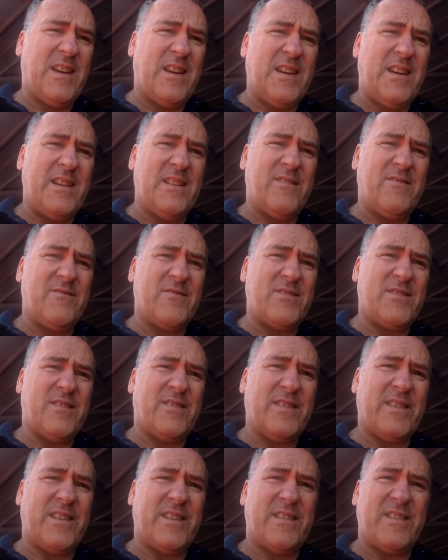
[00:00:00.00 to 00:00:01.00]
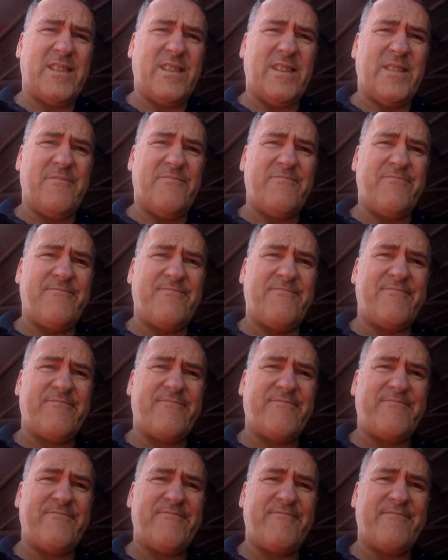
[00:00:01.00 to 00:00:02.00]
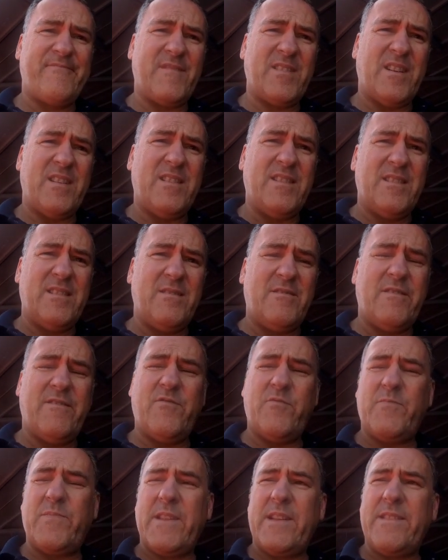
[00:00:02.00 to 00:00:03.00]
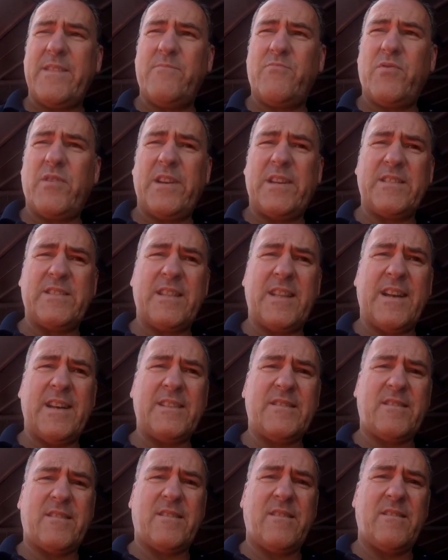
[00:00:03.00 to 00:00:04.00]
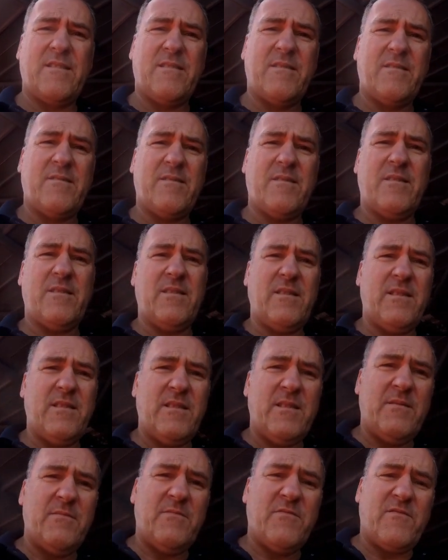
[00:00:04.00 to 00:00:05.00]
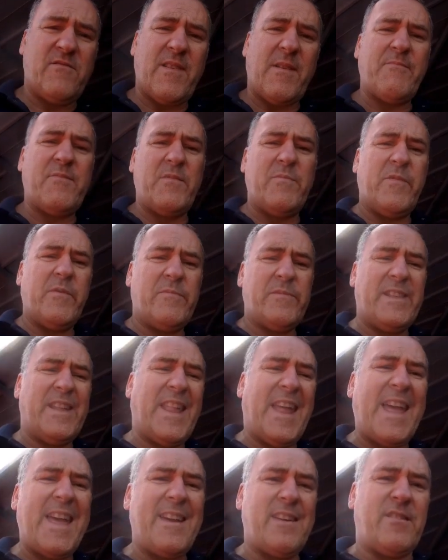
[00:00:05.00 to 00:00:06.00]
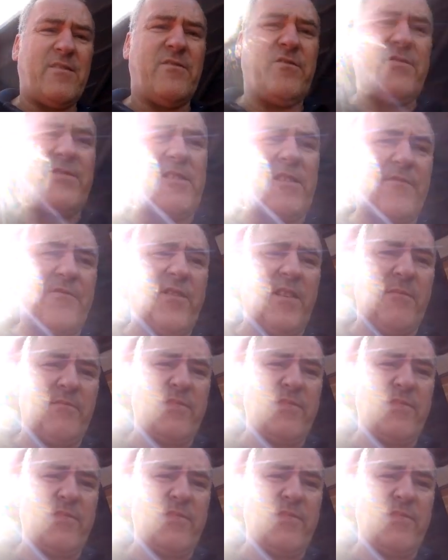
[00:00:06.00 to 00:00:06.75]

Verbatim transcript: it looks like um, whoever bled the brakes last rammed them up with an air gun or something